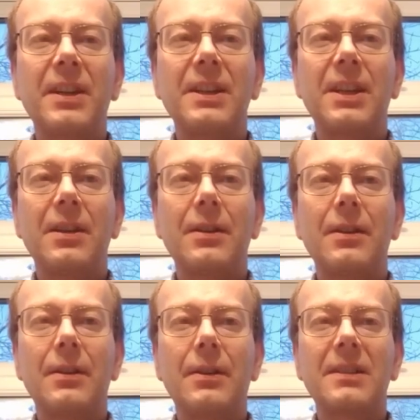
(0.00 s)
the
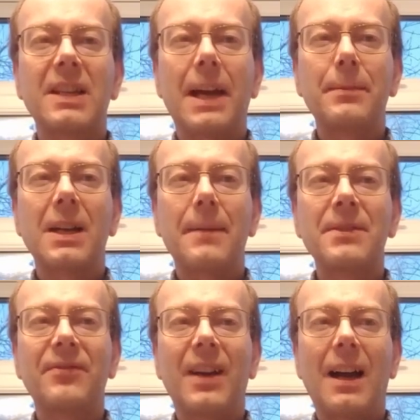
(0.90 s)
new time
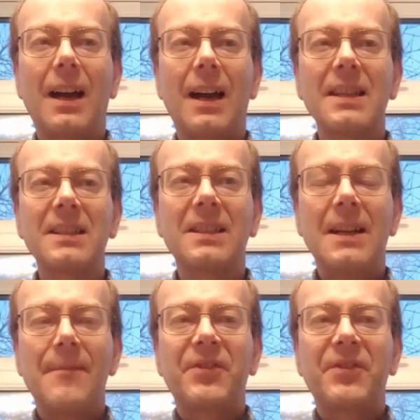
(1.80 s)
comes fast.